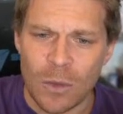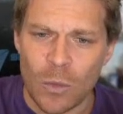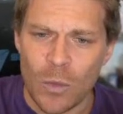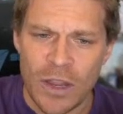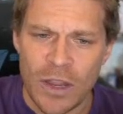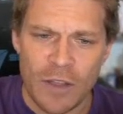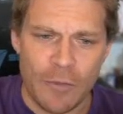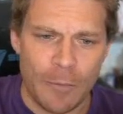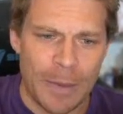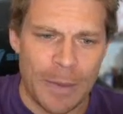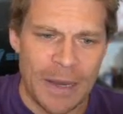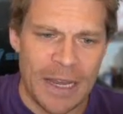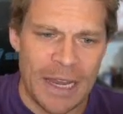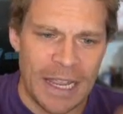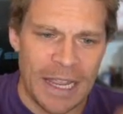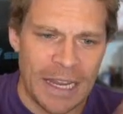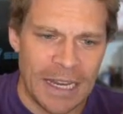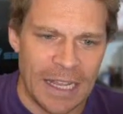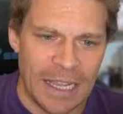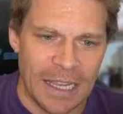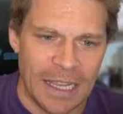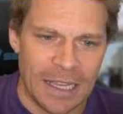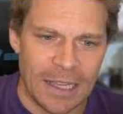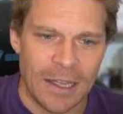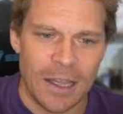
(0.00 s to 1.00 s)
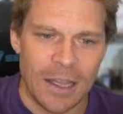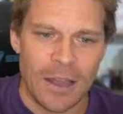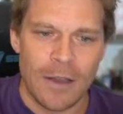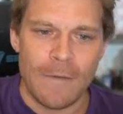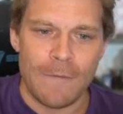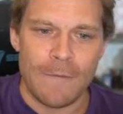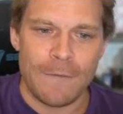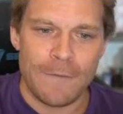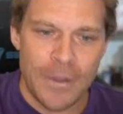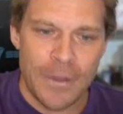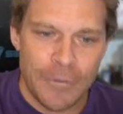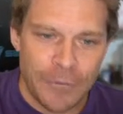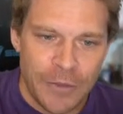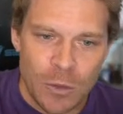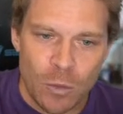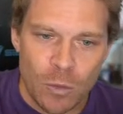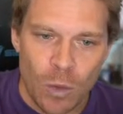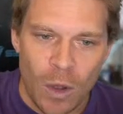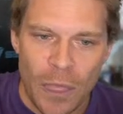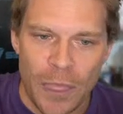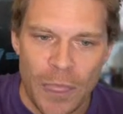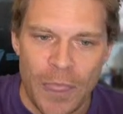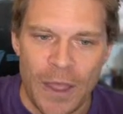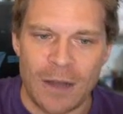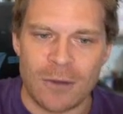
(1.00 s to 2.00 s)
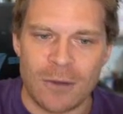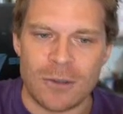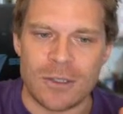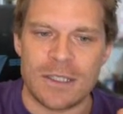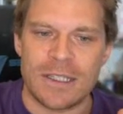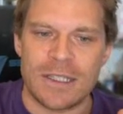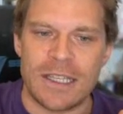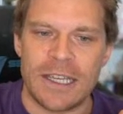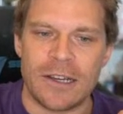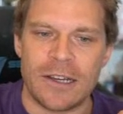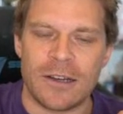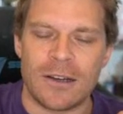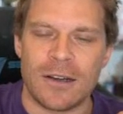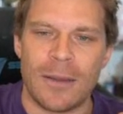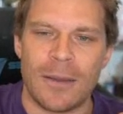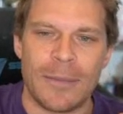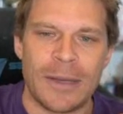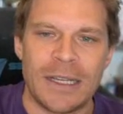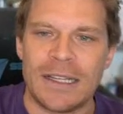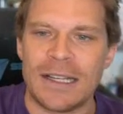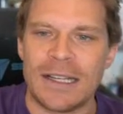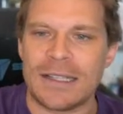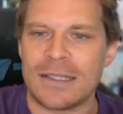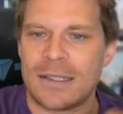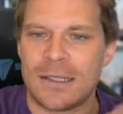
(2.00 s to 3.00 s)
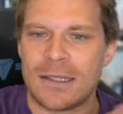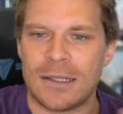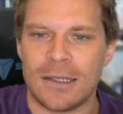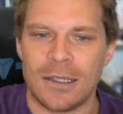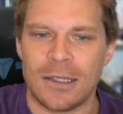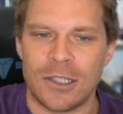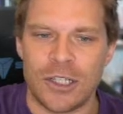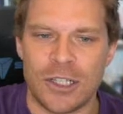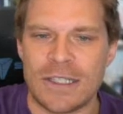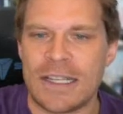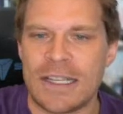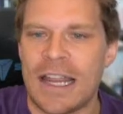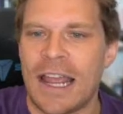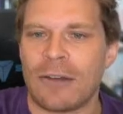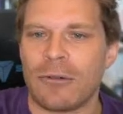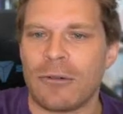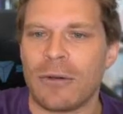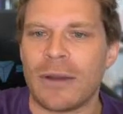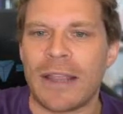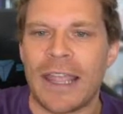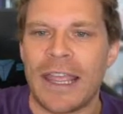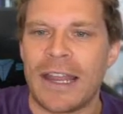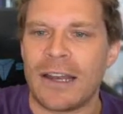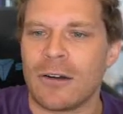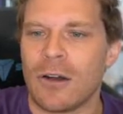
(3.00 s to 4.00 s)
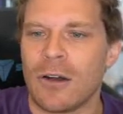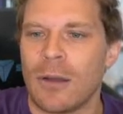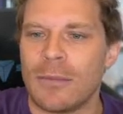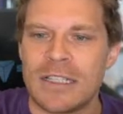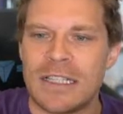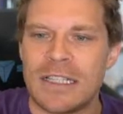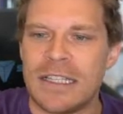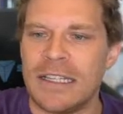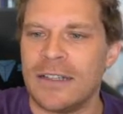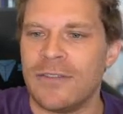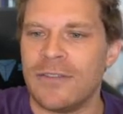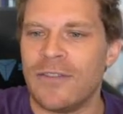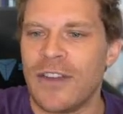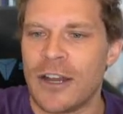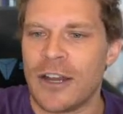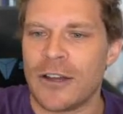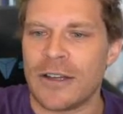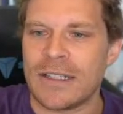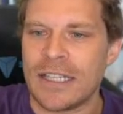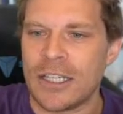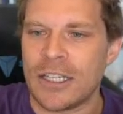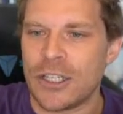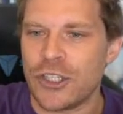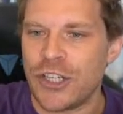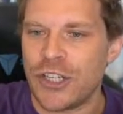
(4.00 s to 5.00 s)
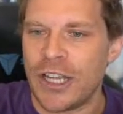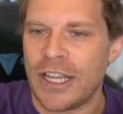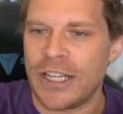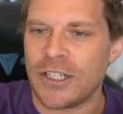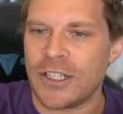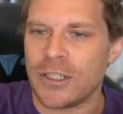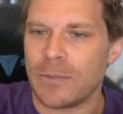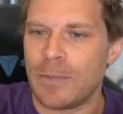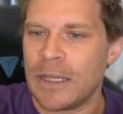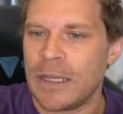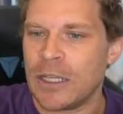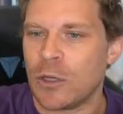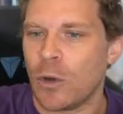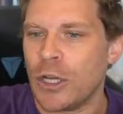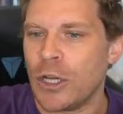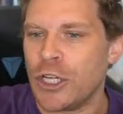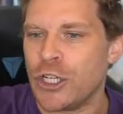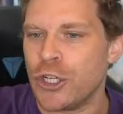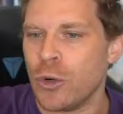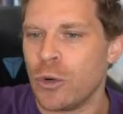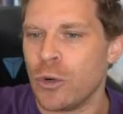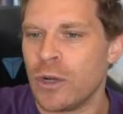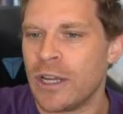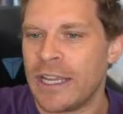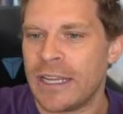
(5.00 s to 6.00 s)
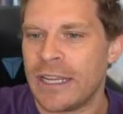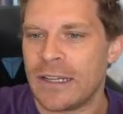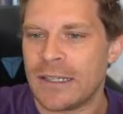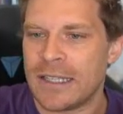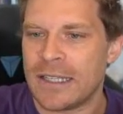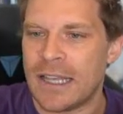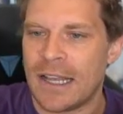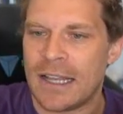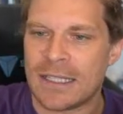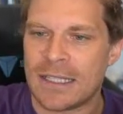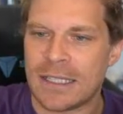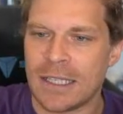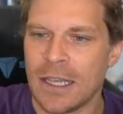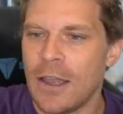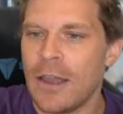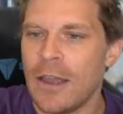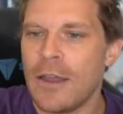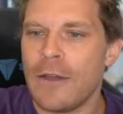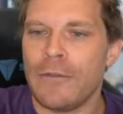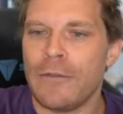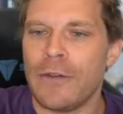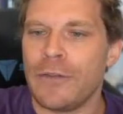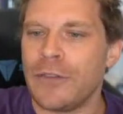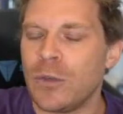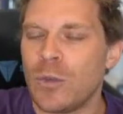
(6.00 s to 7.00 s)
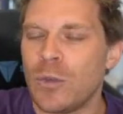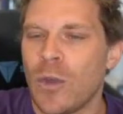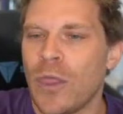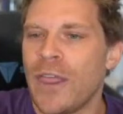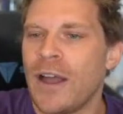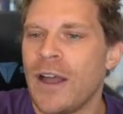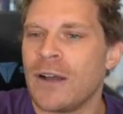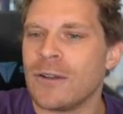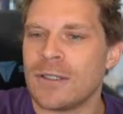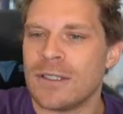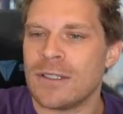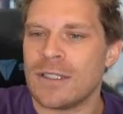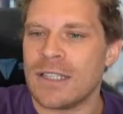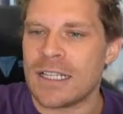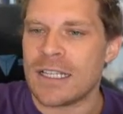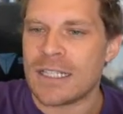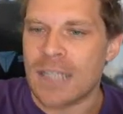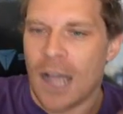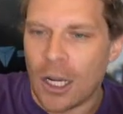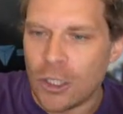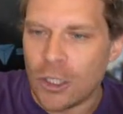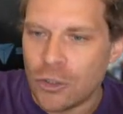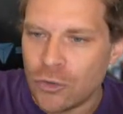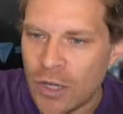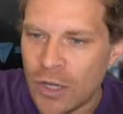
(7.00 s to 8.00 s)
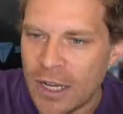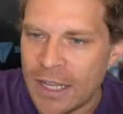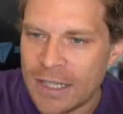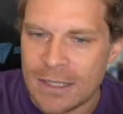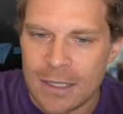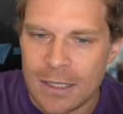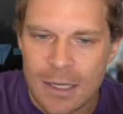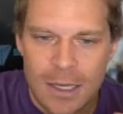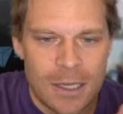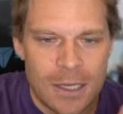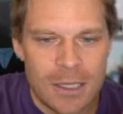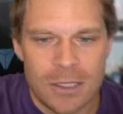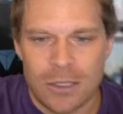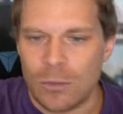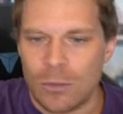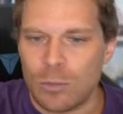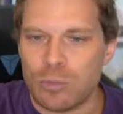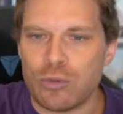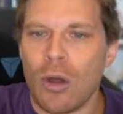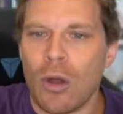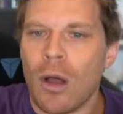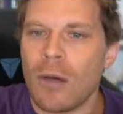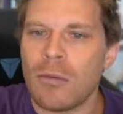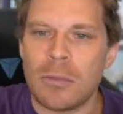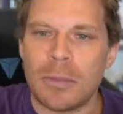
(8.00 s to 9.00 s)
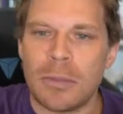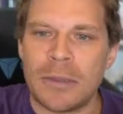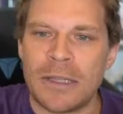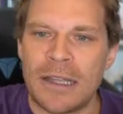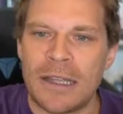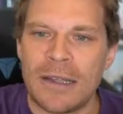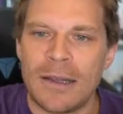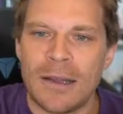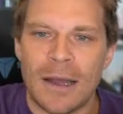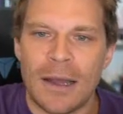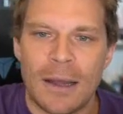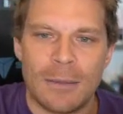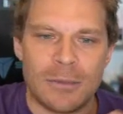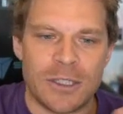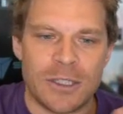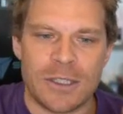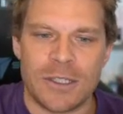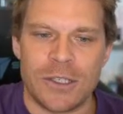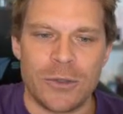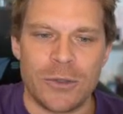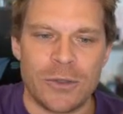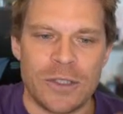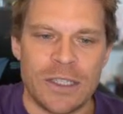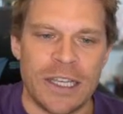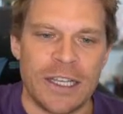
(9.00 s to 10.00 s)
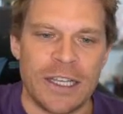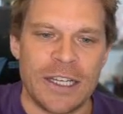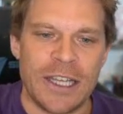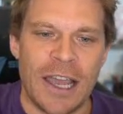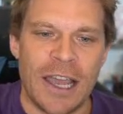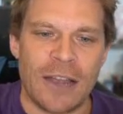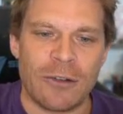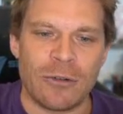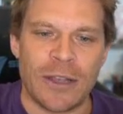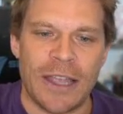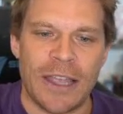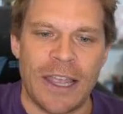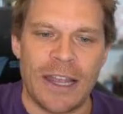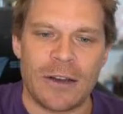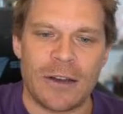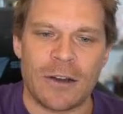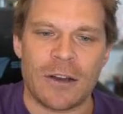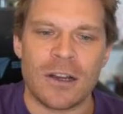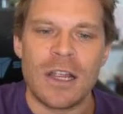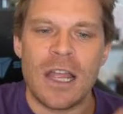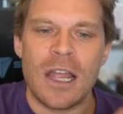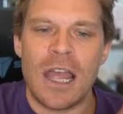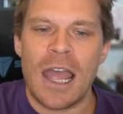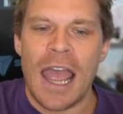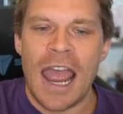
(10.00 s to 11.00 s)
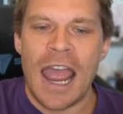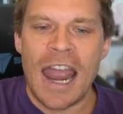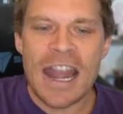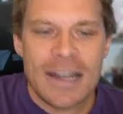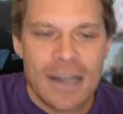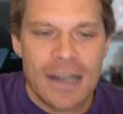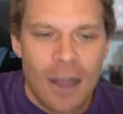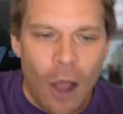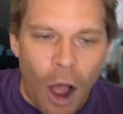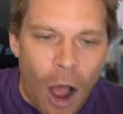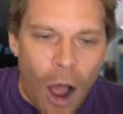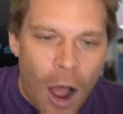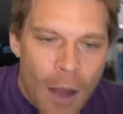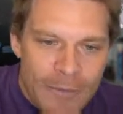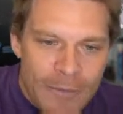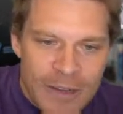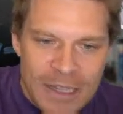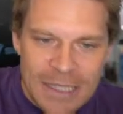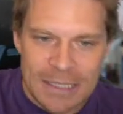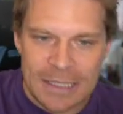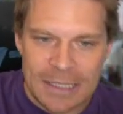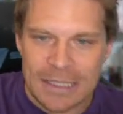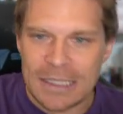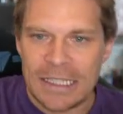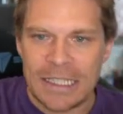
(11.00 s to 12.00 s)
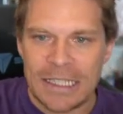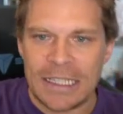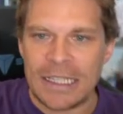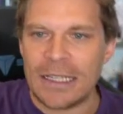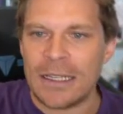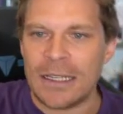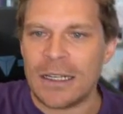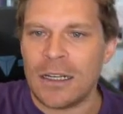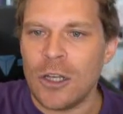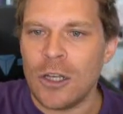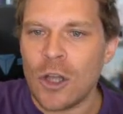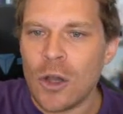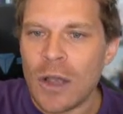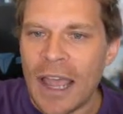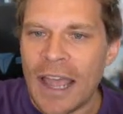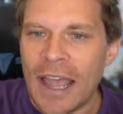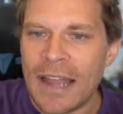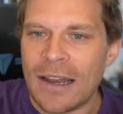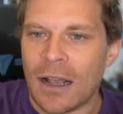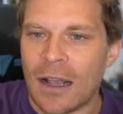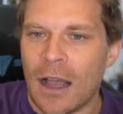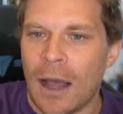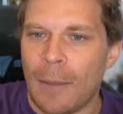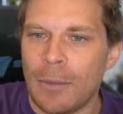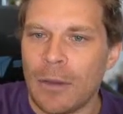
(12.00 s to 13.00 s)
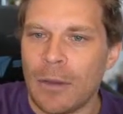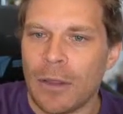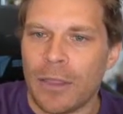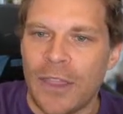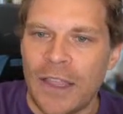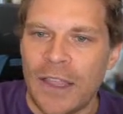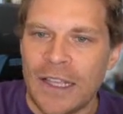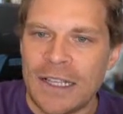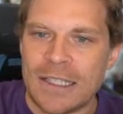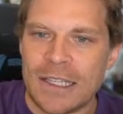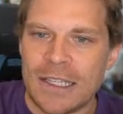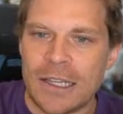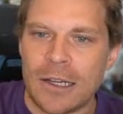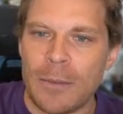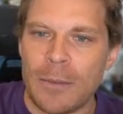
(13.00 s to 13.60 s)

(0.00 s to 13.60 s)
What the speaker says: we have been hitting 51,000 here. I mean, that's just an aggregator. Obviously, various exchanges. Bitcoin Choker here says 51,600. So probably I'm just using here the aggregator. And obviously, look at a couple of things